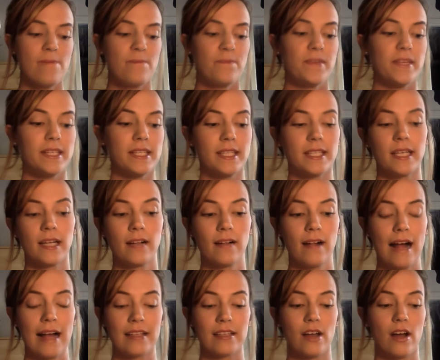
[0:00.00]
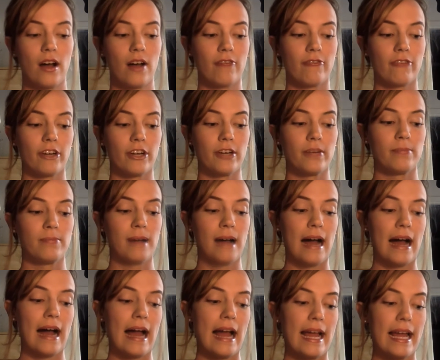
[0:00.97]
this is a class offered
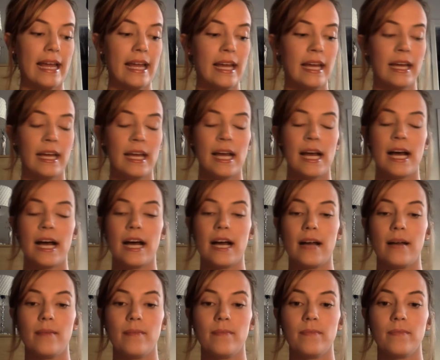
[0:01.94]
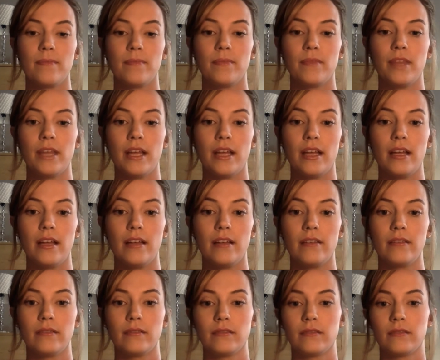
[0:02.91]
by
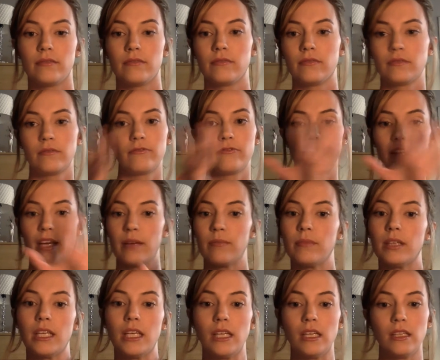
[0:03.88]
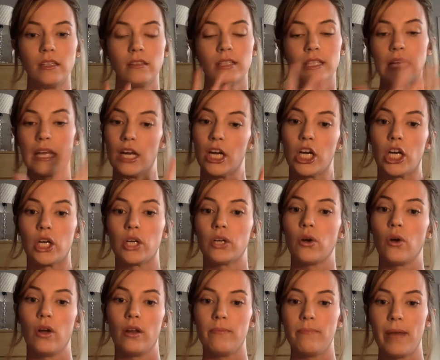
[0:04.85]
the Family
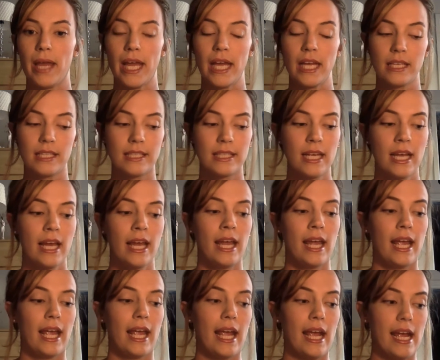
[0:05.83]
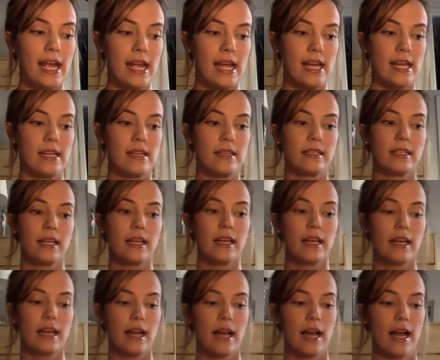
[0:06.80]
Center on base, and
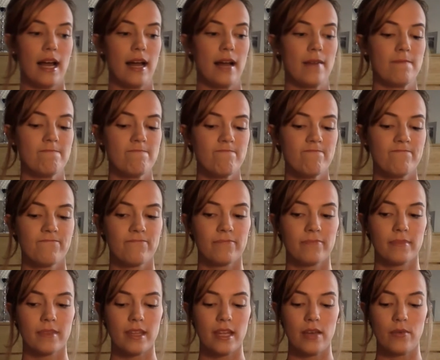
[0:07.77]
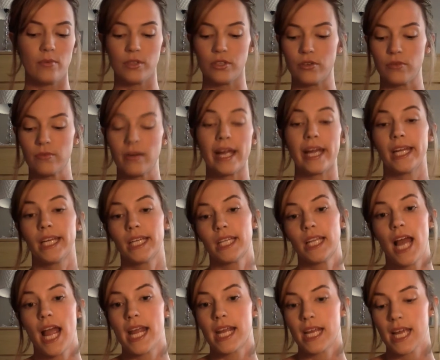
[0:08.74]
it was great.
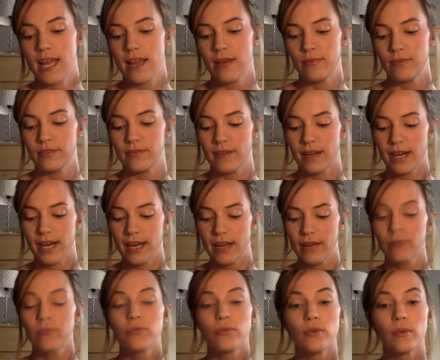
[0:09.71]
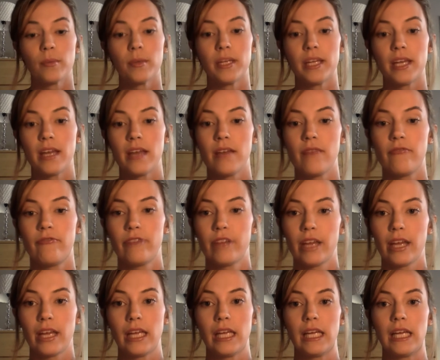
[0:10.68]
Like, it was very informative,
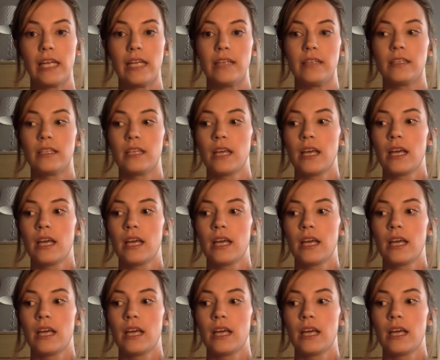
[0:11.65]
and